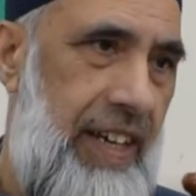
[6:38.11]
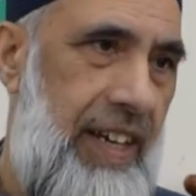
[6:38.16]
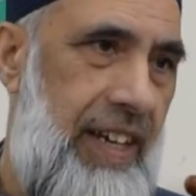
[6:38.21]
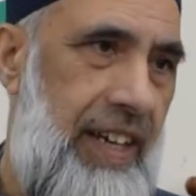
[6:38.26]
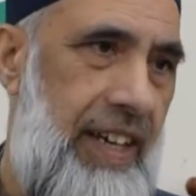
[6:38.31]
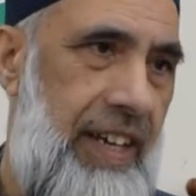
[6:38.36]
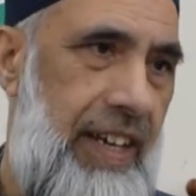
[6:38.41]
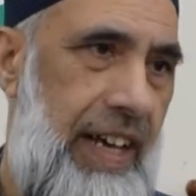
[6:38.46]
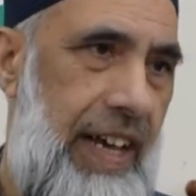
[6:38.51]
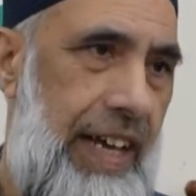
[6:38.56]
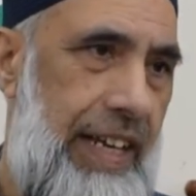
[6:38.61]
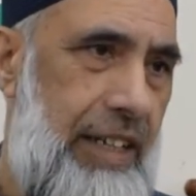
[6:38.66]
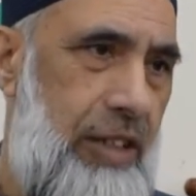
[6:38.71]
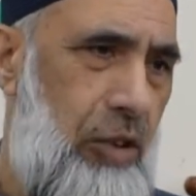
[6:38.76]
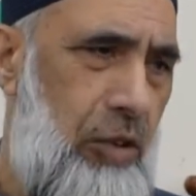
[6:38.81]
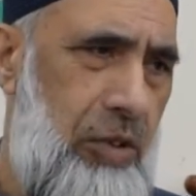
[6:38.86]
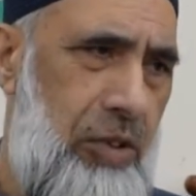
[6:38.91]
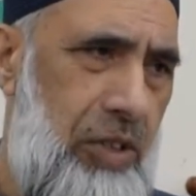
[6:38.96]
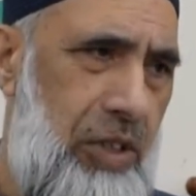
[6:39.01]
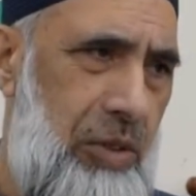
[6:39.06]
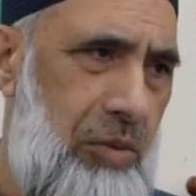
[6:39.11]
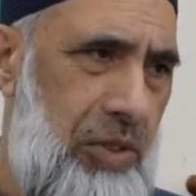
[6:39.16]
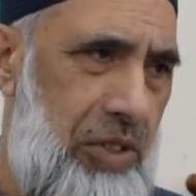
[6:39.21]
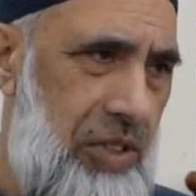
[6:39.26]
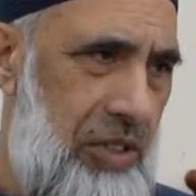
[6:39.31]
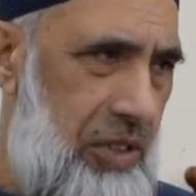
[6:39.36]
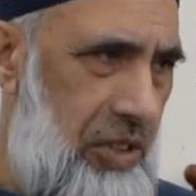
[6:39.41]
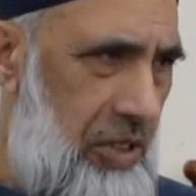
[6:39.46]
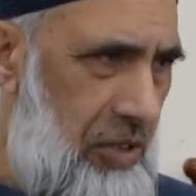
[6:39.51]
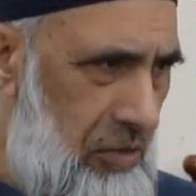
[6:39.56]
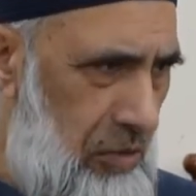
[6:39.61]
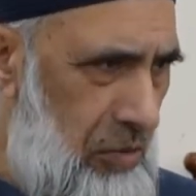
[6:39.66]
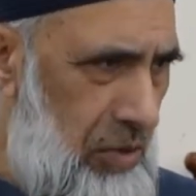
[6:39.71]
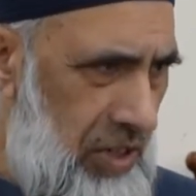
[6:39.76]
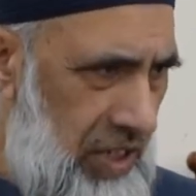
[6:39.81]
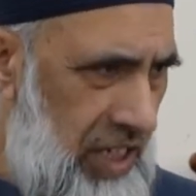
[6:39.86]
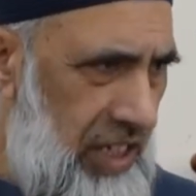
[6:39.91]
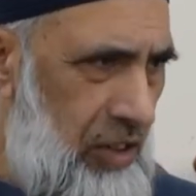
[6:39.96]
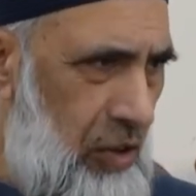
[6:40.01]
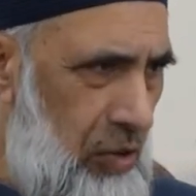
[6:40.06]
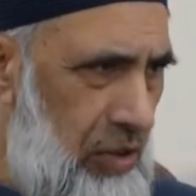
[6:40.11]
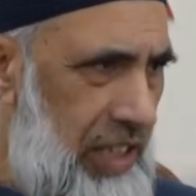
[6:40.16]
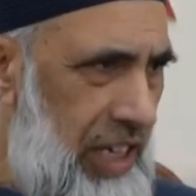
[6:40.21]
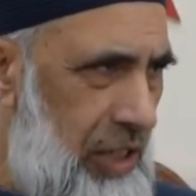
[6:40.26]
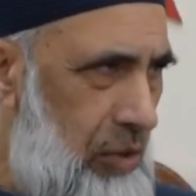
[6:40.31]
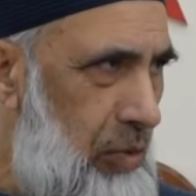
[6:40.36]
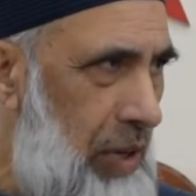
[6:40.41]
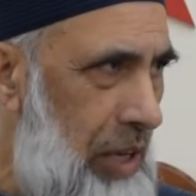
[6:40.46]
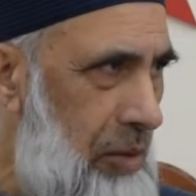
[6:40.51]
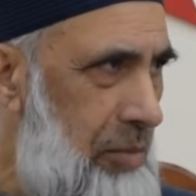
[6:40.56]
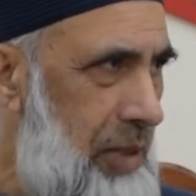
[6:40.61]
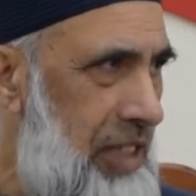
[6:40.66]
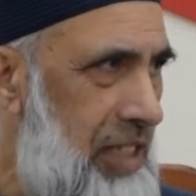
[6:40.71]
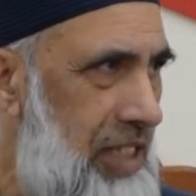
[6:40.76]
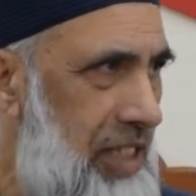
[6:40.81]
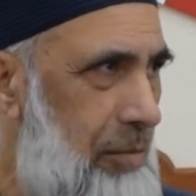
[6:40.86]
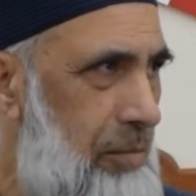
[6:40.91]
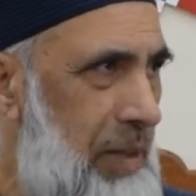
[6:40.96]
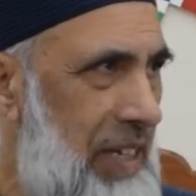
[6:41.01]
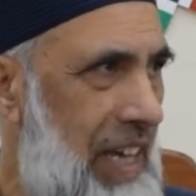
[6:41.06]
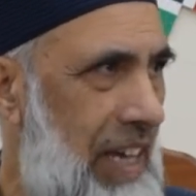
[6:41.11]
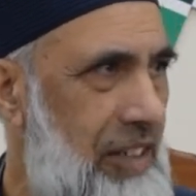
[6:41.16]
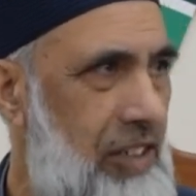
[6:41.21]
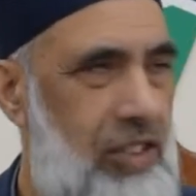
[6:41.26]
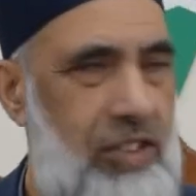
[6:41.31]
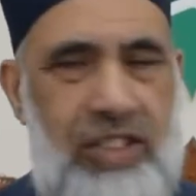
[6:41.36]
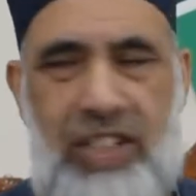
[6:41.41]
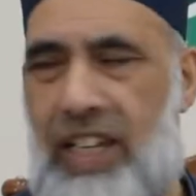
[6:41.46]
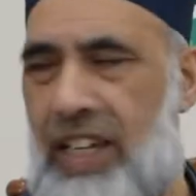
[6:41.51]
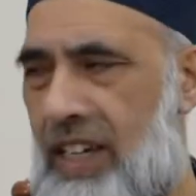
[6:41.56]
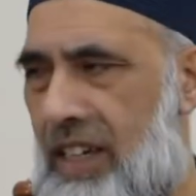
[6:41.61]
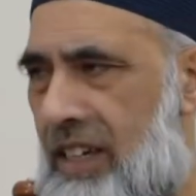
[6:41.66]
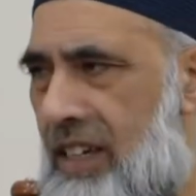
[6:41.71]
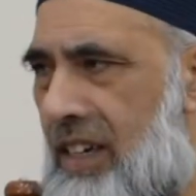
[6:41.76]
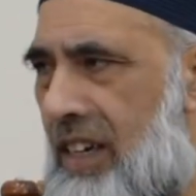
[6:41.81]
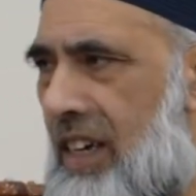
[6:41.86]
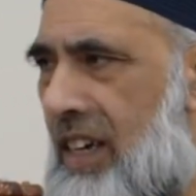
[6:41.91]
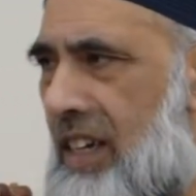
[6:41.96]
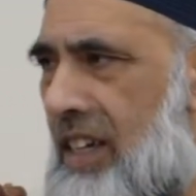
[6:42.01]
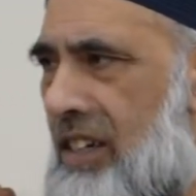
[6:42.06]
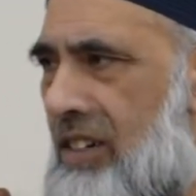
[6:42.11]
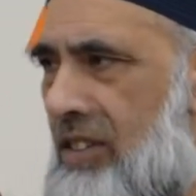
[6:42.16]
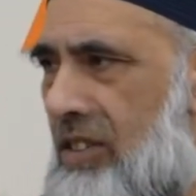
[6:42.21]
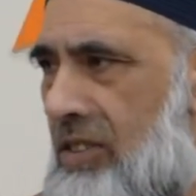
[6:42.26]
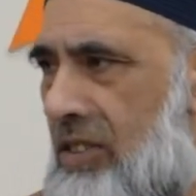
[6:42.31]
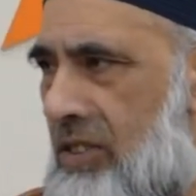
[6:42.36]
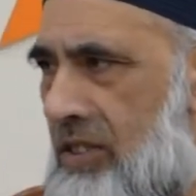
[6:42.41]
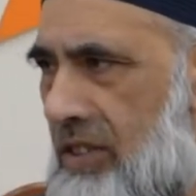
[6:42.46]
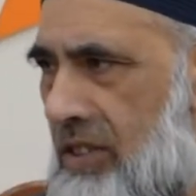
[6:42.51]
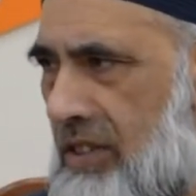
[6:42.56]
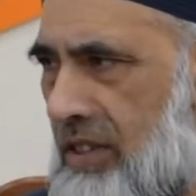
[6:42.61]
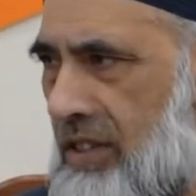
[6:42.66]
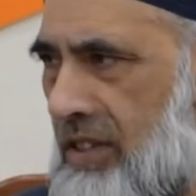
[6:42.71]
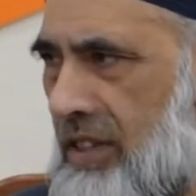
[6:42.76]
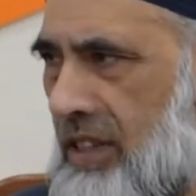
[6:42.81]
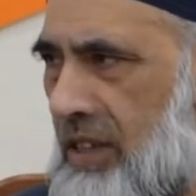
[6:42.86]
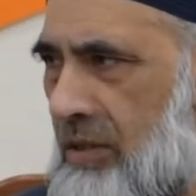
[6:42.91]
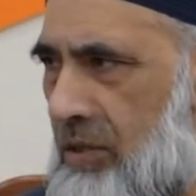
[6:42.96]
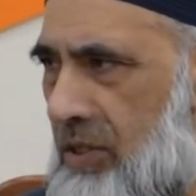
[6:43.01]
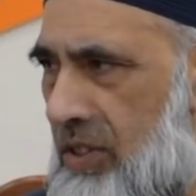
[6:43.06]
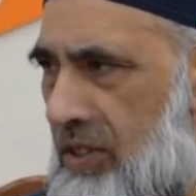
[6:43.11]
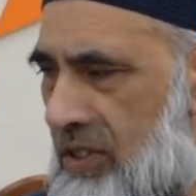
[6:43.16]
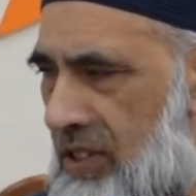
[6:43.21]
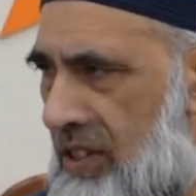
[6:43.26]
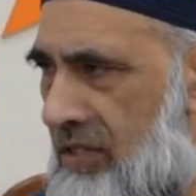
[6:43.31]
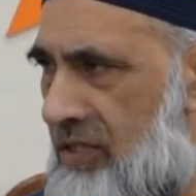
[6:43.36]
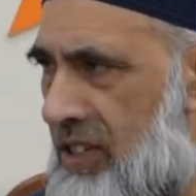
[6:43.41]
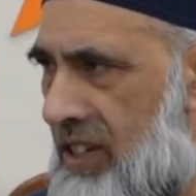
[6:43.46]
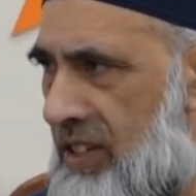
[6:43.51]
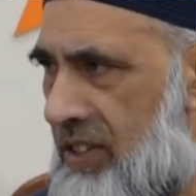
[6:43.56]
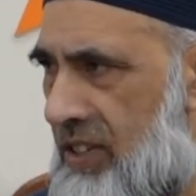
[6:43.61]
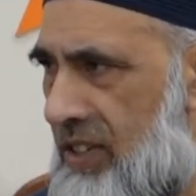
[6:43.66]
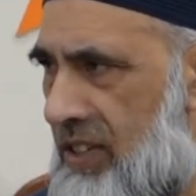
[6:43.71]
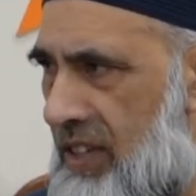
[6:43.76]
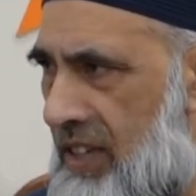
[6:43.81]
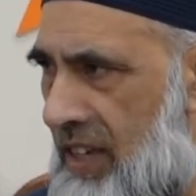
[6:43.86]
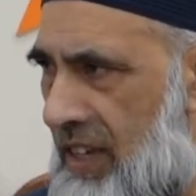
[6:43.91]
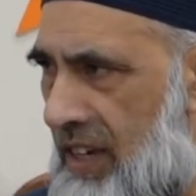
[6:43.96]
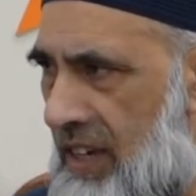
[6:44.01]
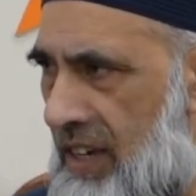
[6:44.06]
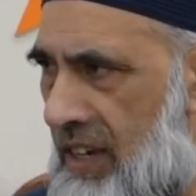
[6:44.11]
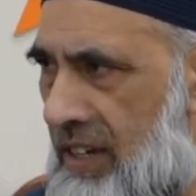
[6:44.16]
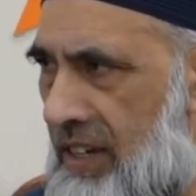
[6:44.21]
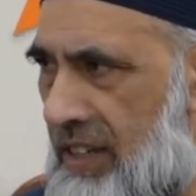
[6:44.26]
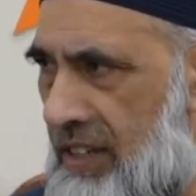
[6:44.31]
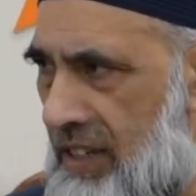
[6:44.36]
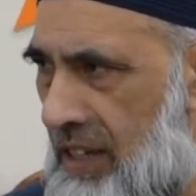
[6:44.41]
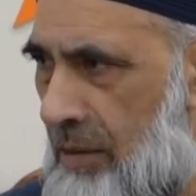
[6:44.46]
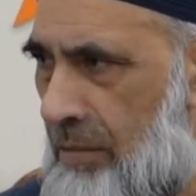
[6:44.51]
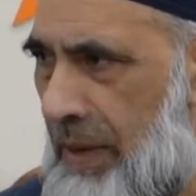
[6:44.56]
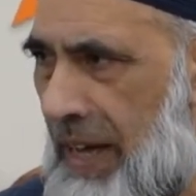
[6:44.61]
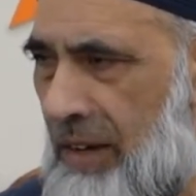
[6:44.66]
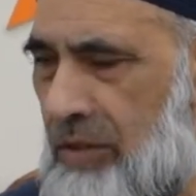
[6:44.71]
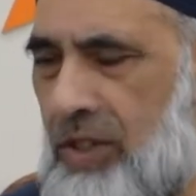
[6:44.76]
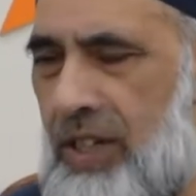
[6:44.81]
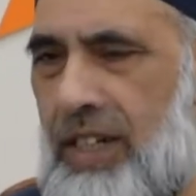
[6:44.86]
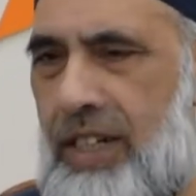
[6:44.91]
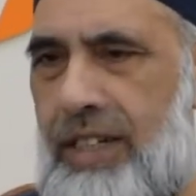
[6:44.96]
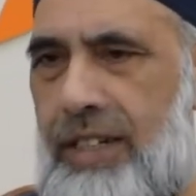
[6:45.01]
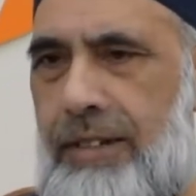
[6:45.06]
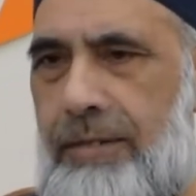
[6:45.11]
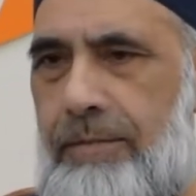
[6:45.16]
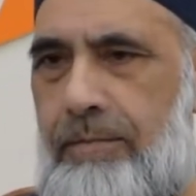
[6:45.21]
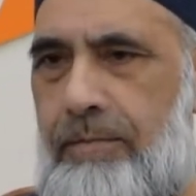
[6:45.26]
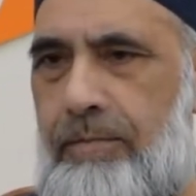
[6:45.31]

And although it wasn't working all that well, but it began to take, you know, there was a seriousness about it.